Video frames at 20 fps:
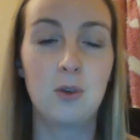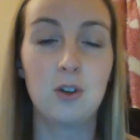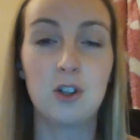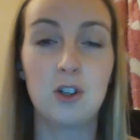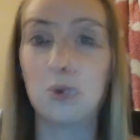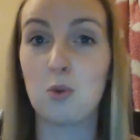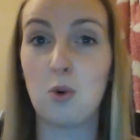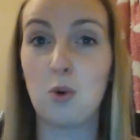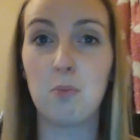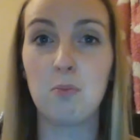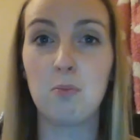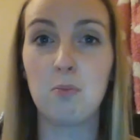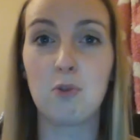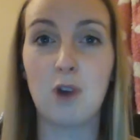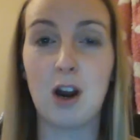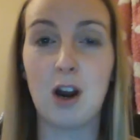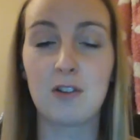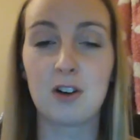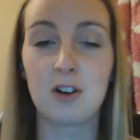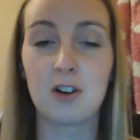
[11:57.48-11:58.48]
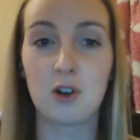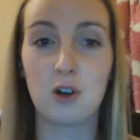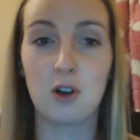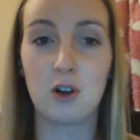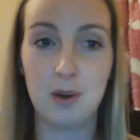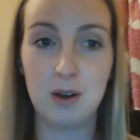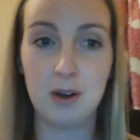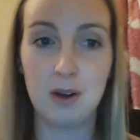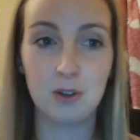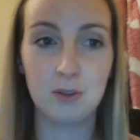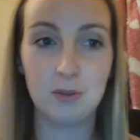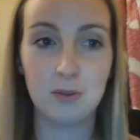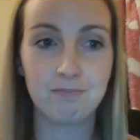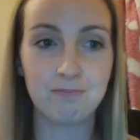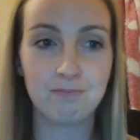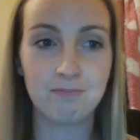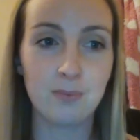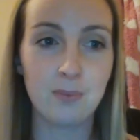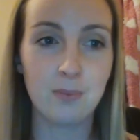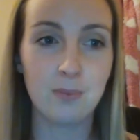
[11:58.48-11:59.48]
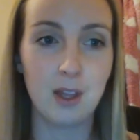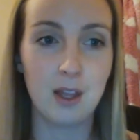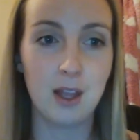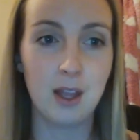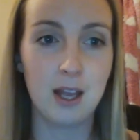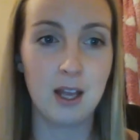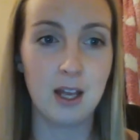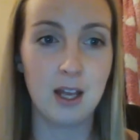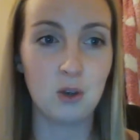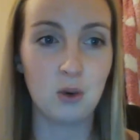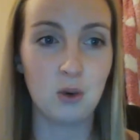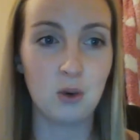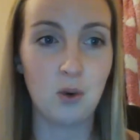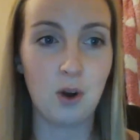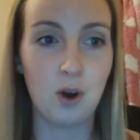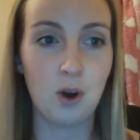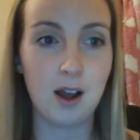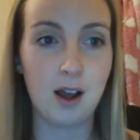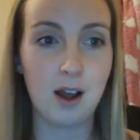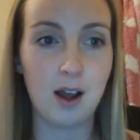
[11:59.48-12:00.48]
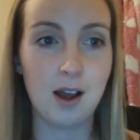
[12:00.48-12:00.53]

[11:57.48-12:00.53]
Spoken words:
which is what thriving is all about. So